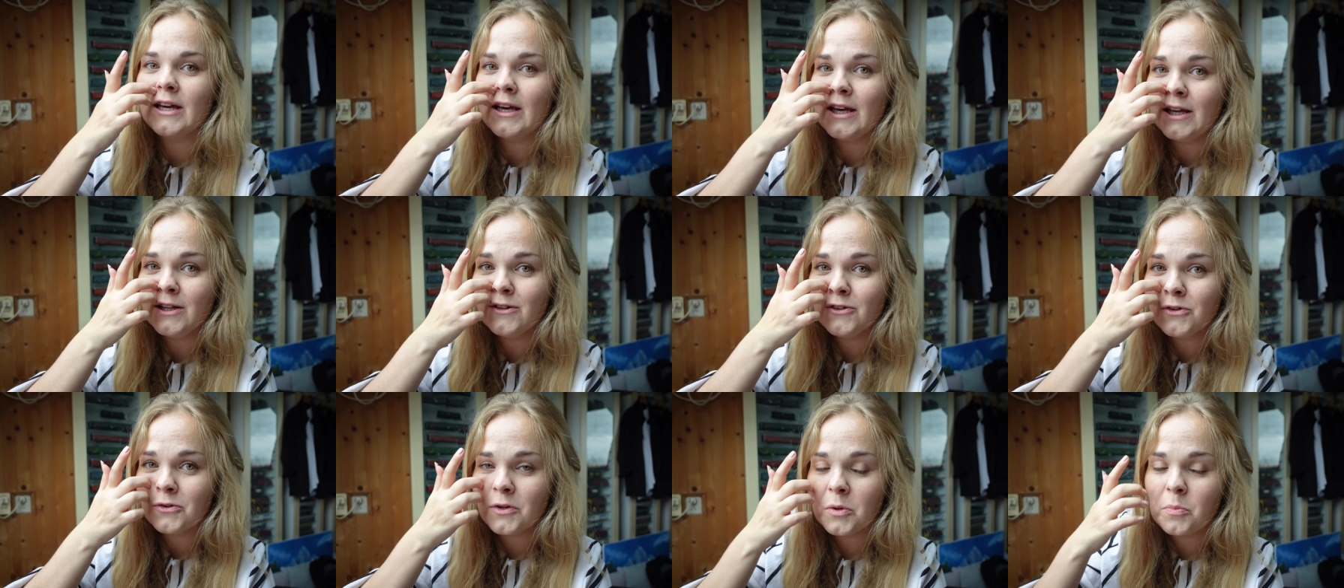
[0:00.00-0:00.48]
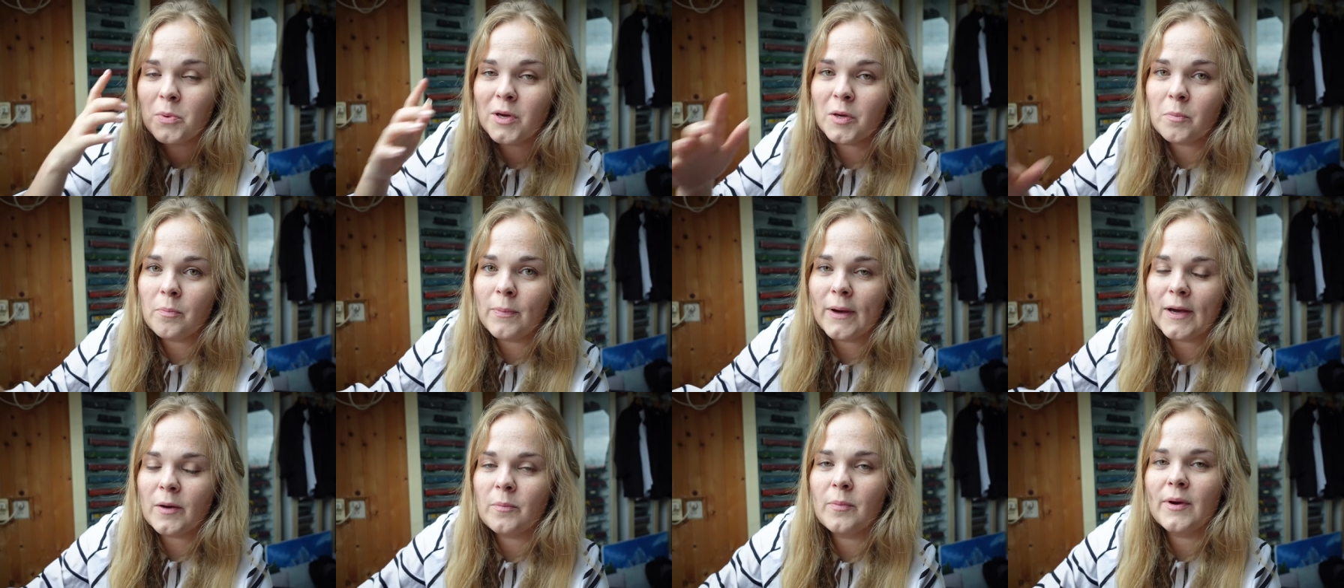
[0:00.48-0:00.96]
into the big
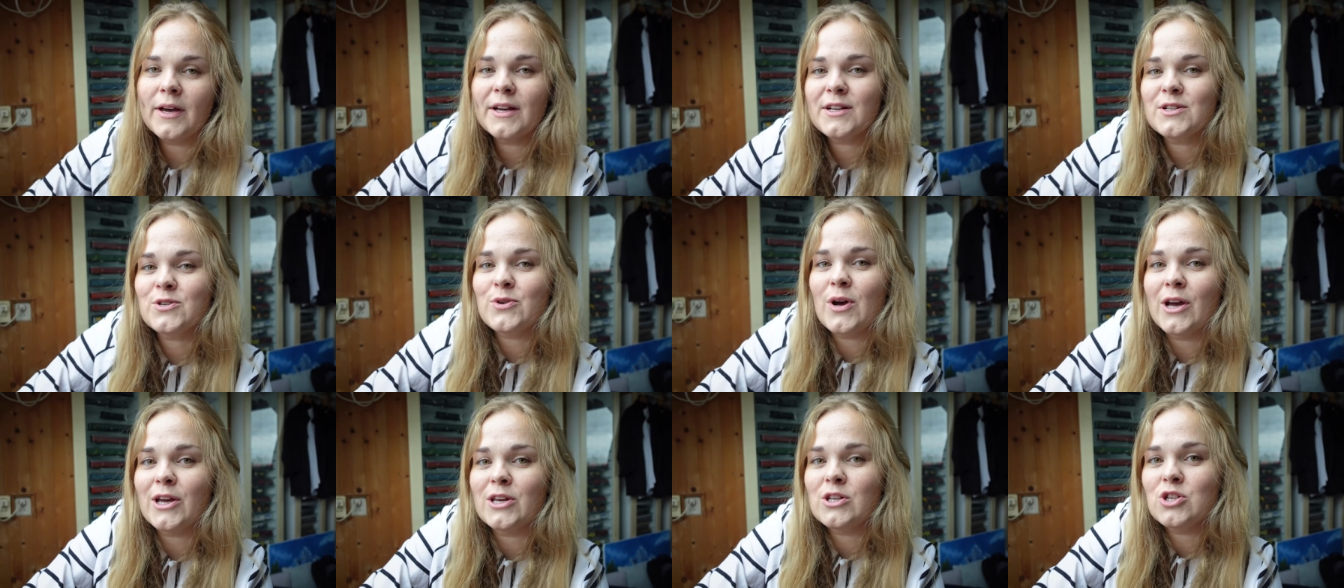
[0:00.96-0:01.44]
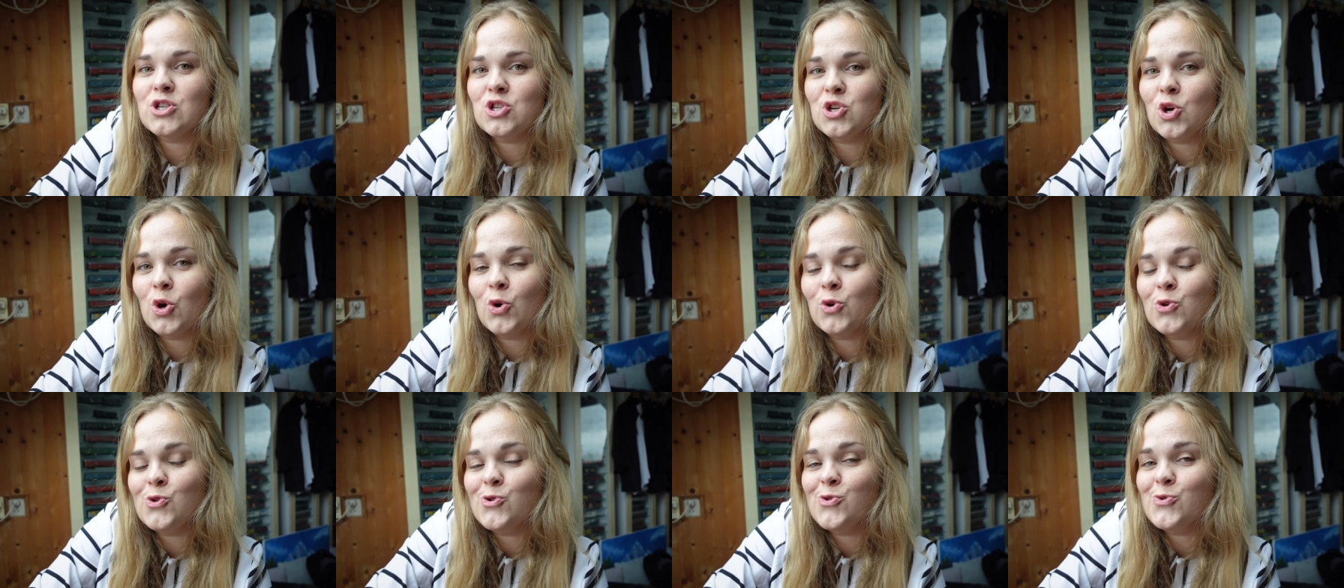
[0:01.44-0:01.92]
backpack so I can
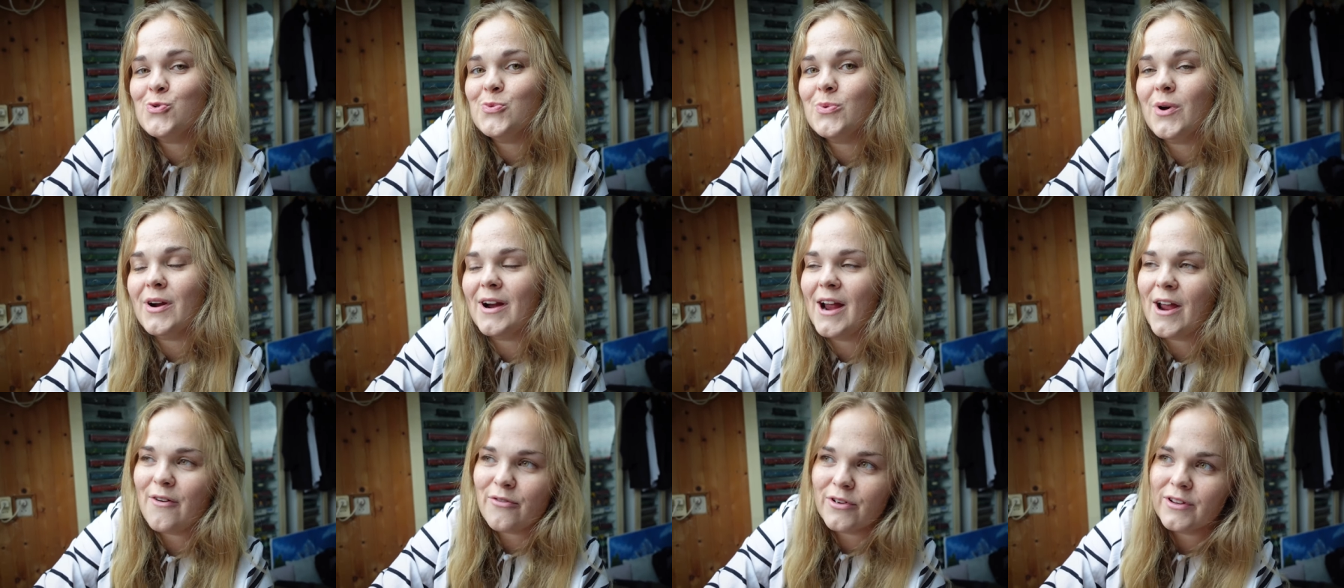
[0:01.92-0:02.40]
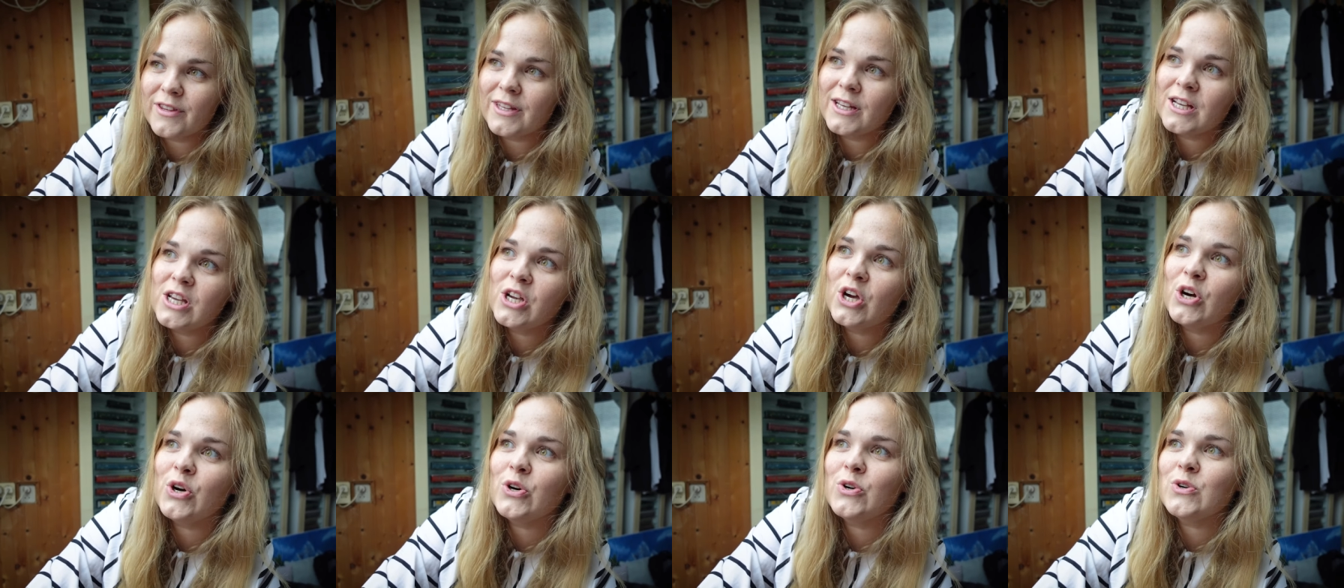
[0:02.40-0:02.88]
show you where everything
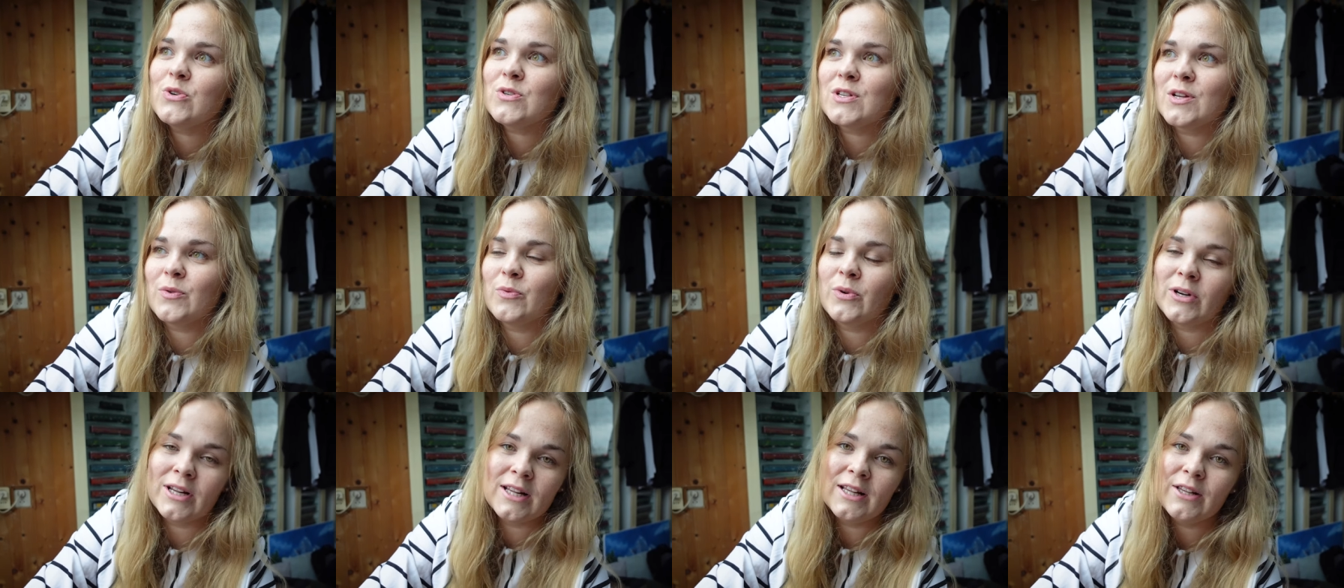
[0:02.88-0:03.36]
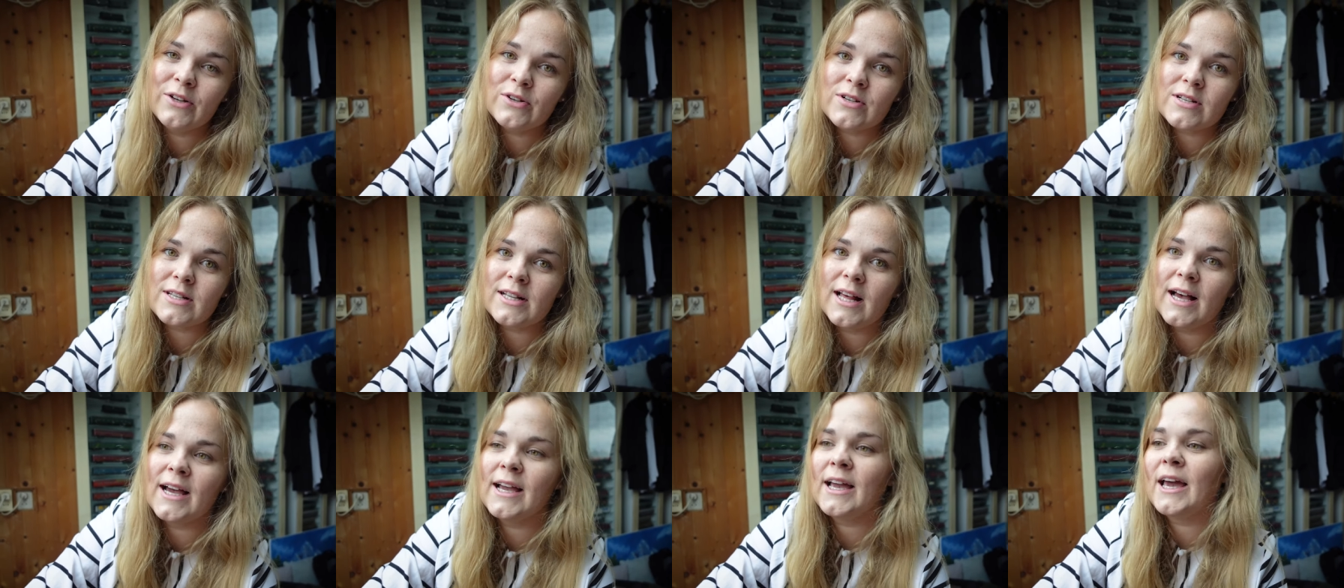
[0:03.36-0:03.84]
goes and what it looks
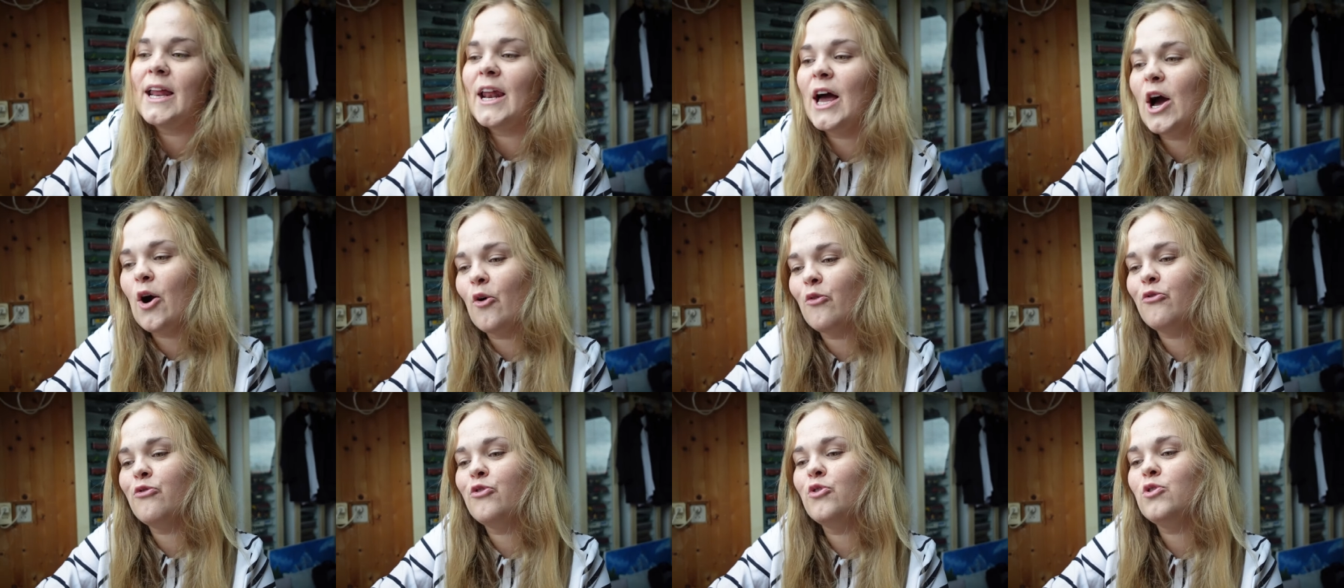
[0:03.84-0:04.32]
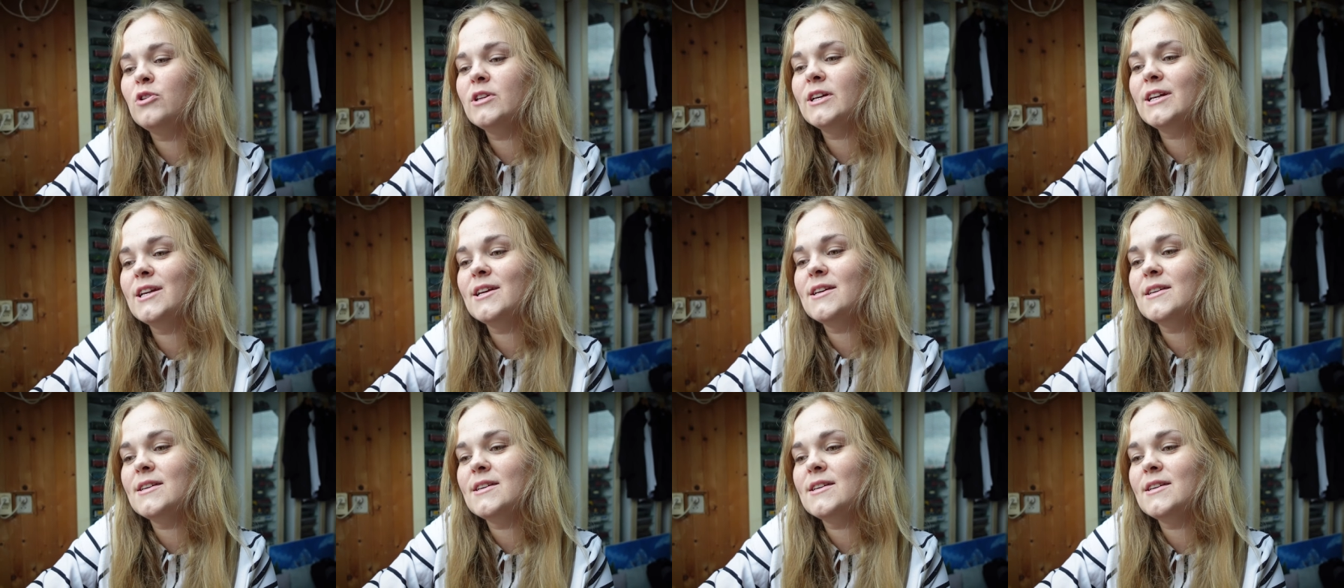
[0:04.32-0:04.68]
like and how full it